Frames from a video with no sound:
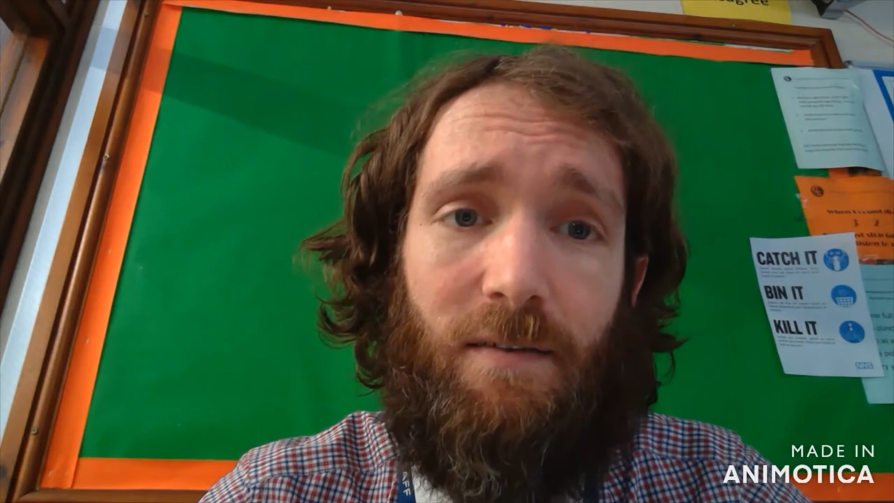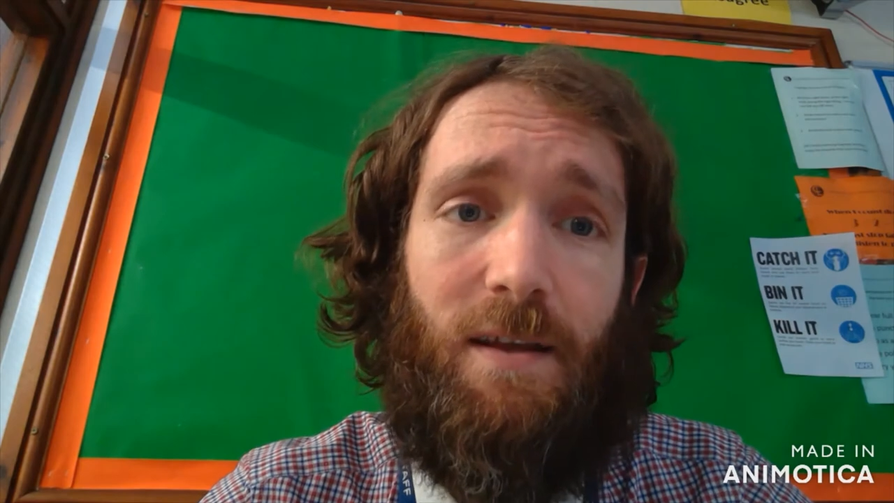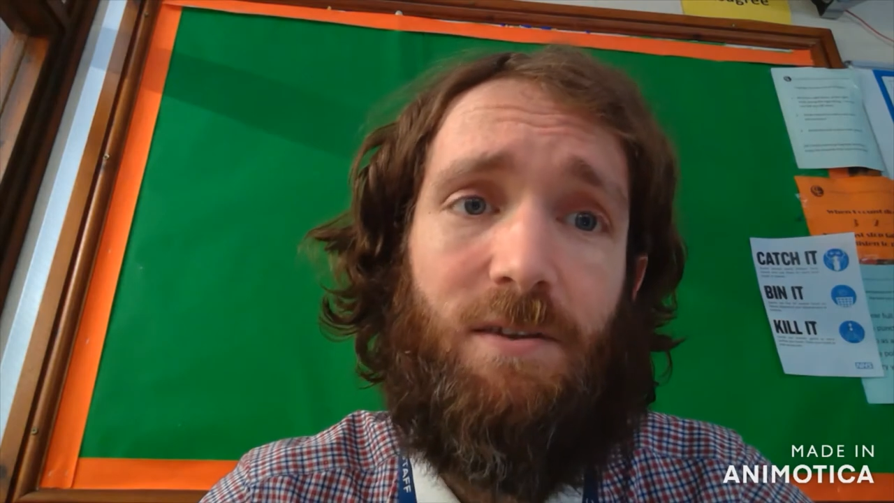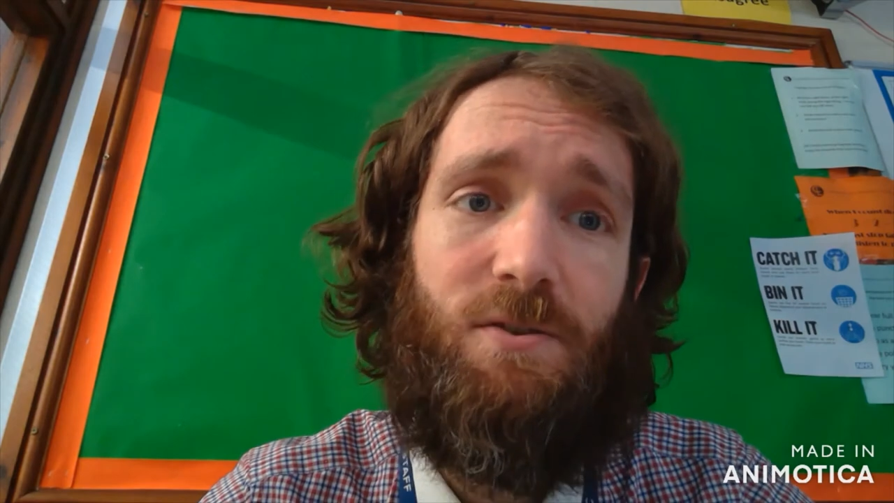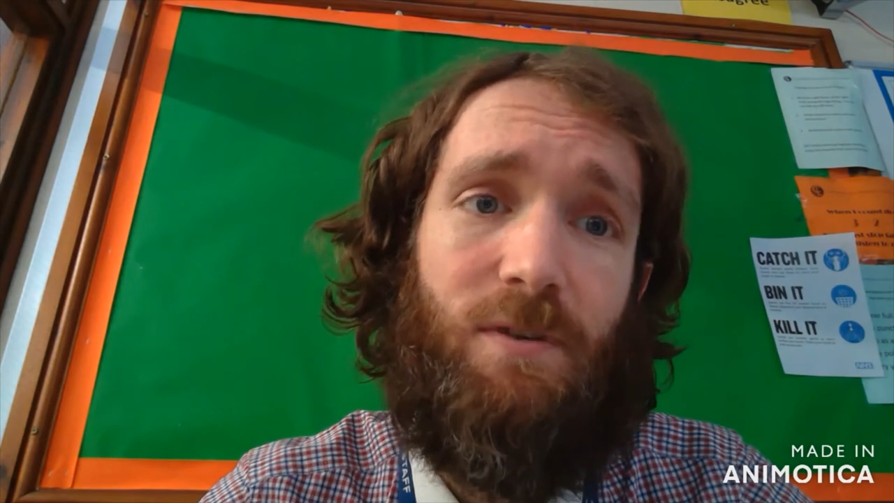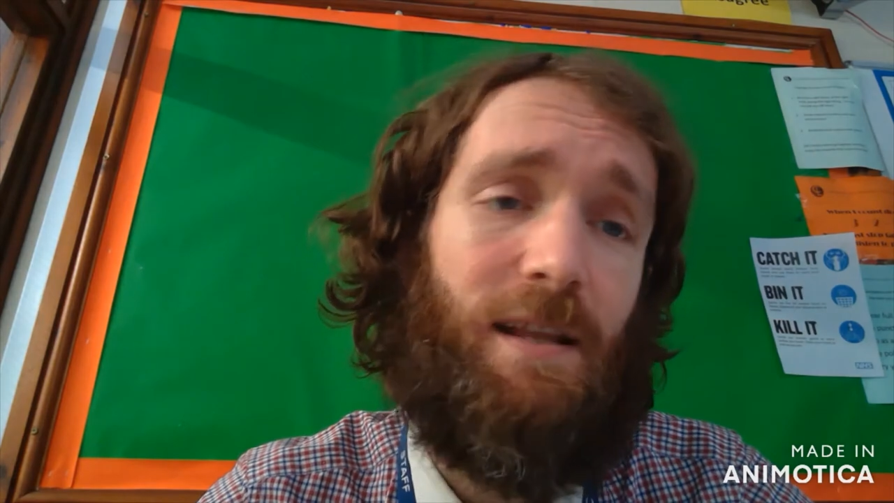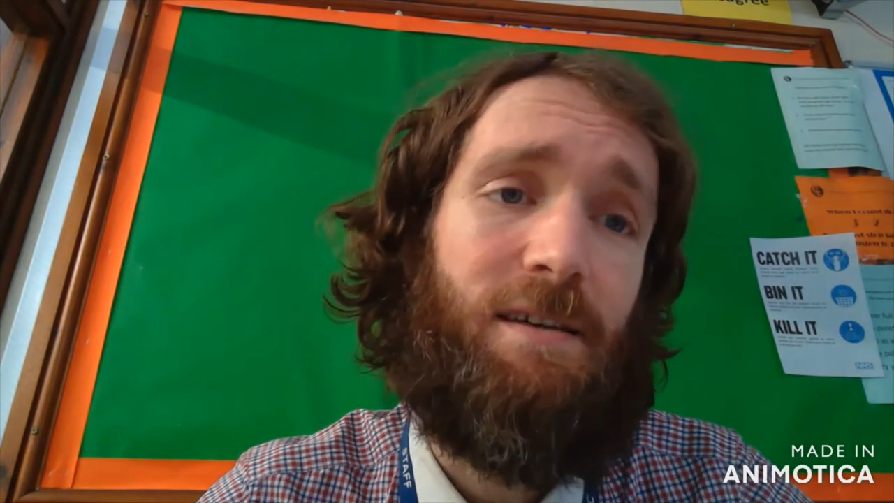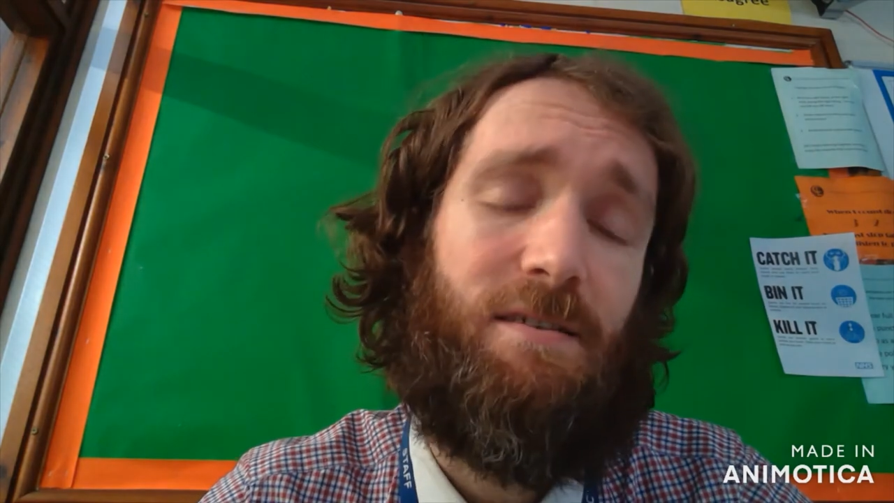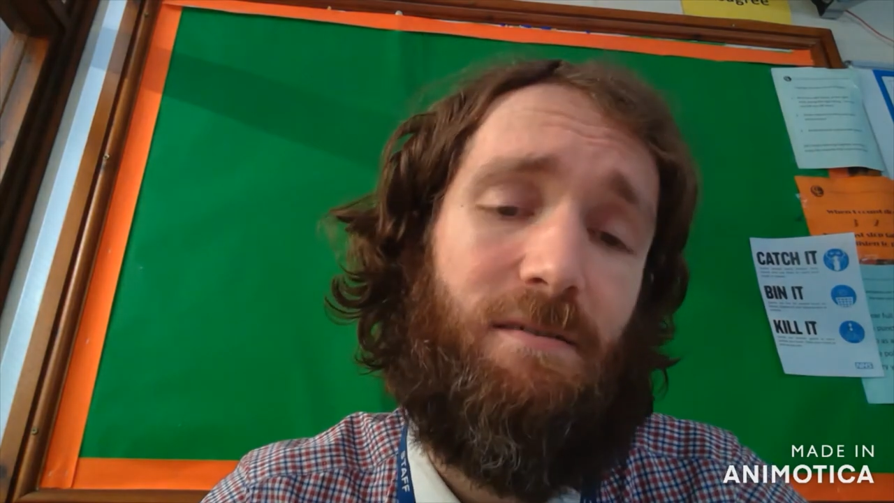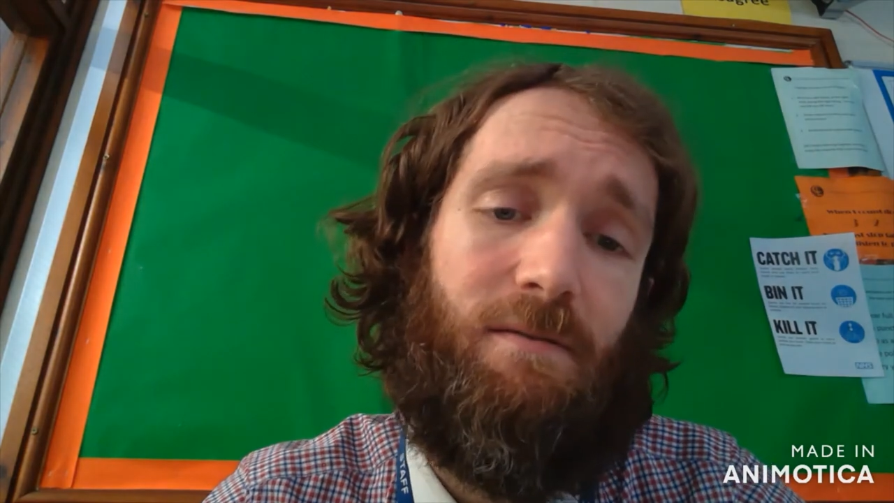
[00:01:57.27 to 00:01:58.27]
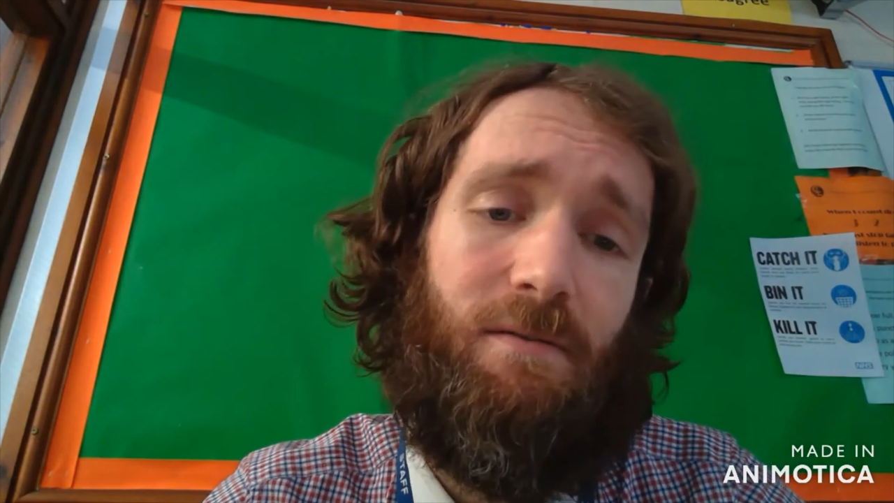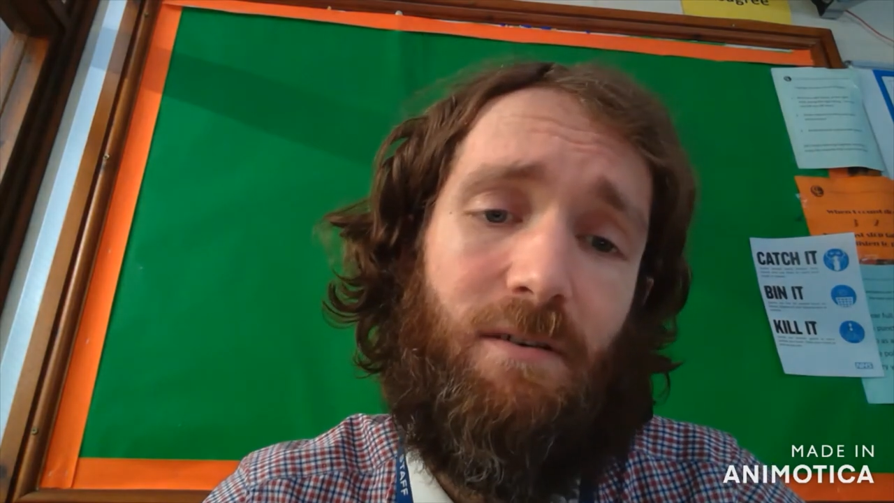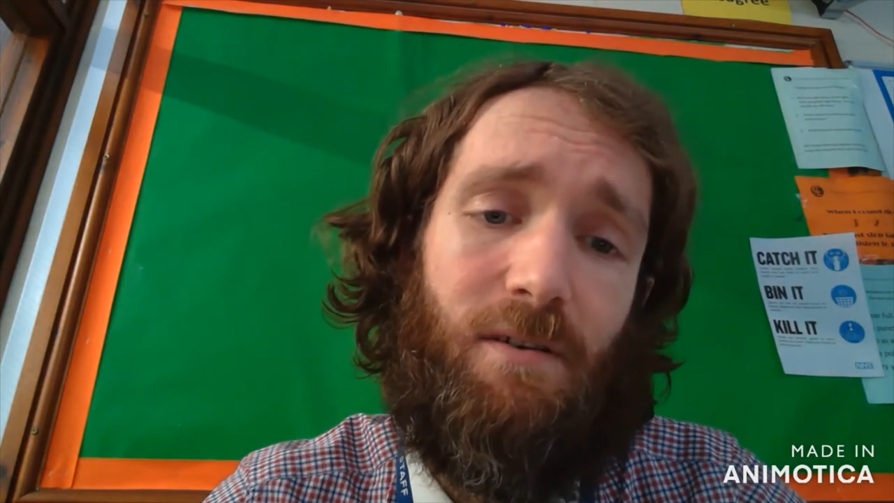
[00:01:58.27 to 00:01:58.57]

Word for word: in the history lesson.